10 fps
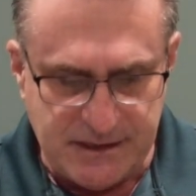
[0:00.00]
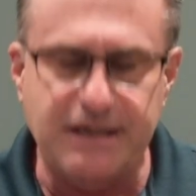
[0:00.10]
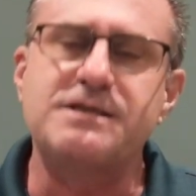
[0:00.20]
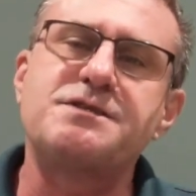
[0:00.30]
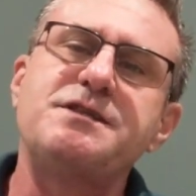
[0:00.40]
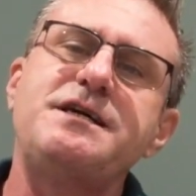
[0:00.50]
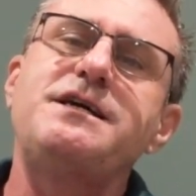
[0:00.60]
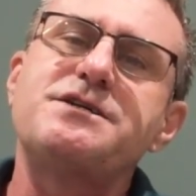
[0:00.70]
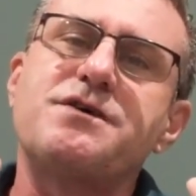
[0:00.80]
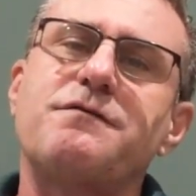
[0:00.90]
And it's
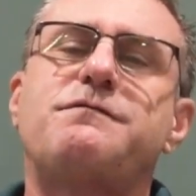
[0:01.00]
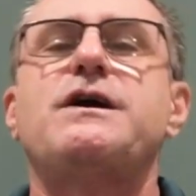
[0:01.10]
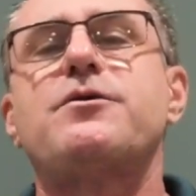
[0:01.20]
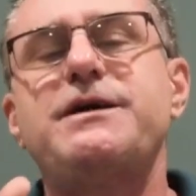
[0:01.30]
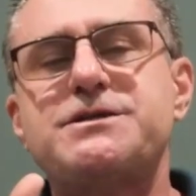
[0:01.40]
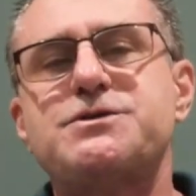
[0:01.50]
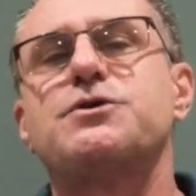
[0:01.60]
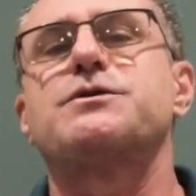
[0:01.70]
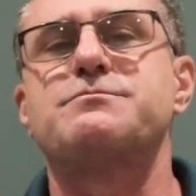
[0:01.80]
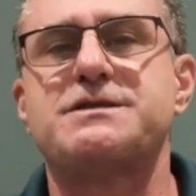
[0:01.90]
these very
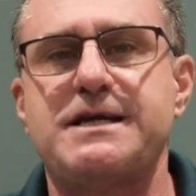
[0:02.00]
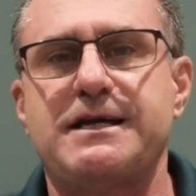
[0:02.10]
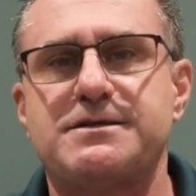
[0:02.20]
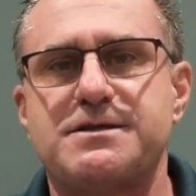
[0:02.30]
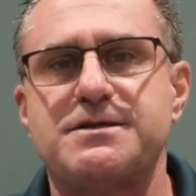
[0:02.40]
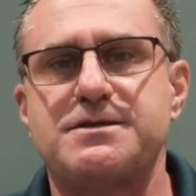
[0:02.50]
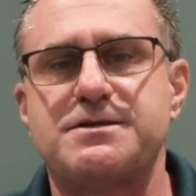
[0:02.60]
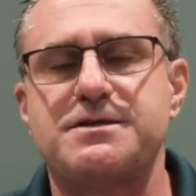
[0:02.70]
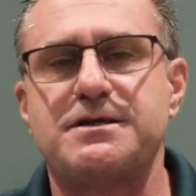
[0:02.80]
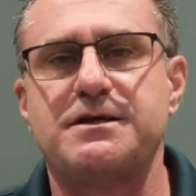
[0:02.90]
circumstances